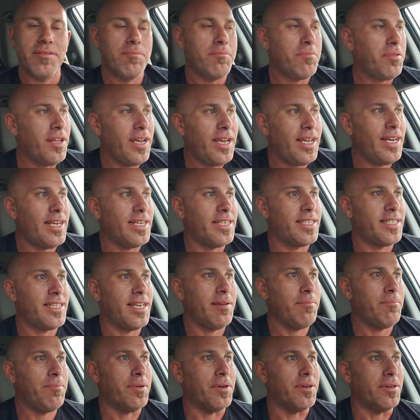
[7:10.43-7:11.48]
Plain and
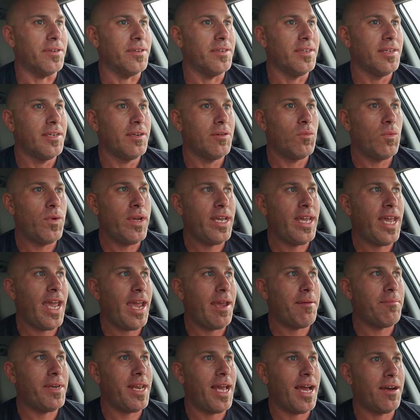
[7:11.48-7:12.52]
simple. We
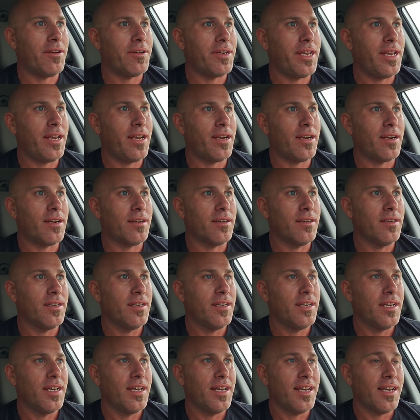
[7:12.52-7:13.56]
came down here.
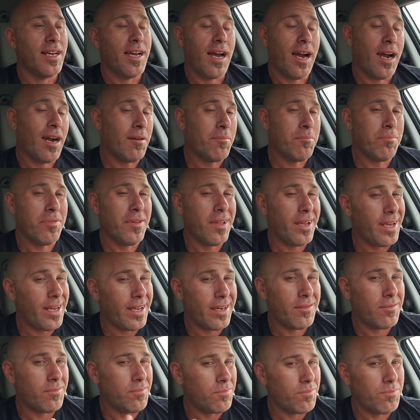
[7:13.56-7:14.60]
Our
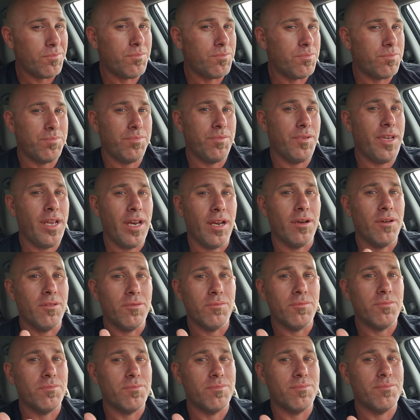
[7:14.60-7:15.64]
plan, you know,
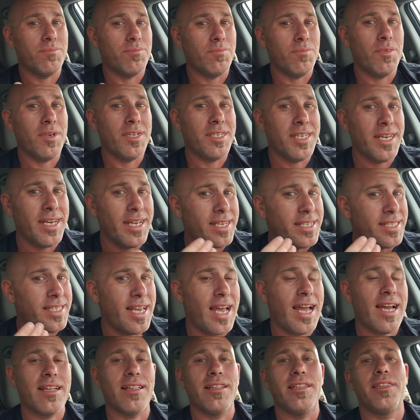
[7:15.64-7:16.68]
wasn't
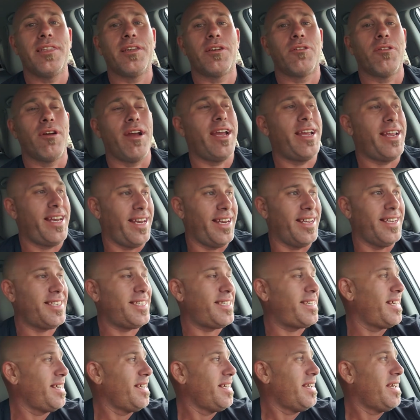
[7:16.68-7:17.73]
exactly the
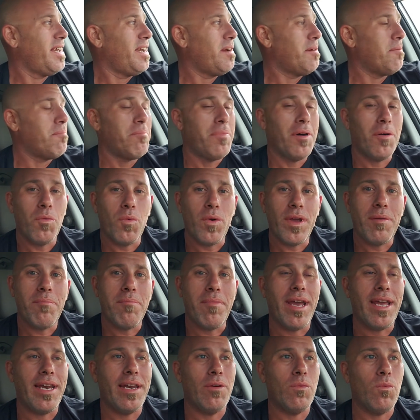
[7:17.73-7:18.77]
greatest, but we
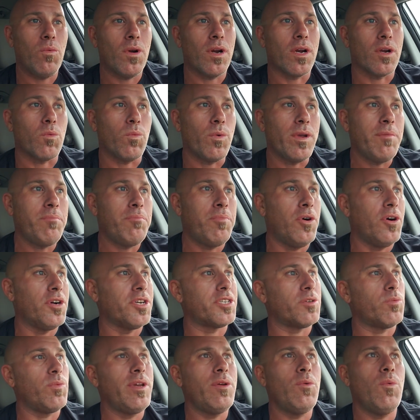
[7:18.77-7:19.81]
made it work. We
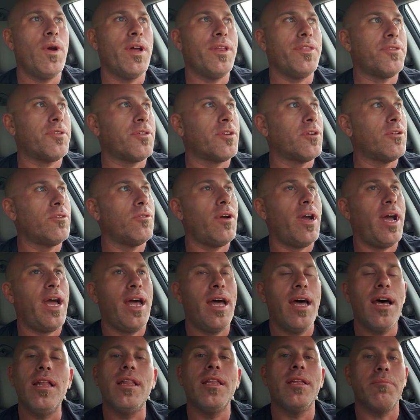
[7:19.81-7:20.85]
pushed. We went through
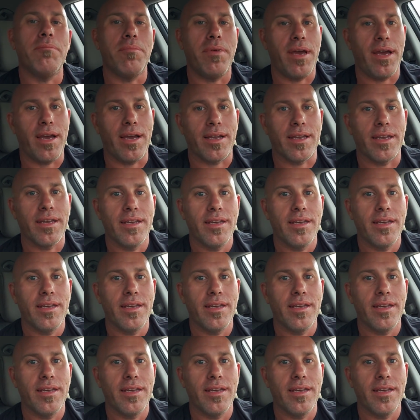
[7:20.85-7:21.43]
hell and back.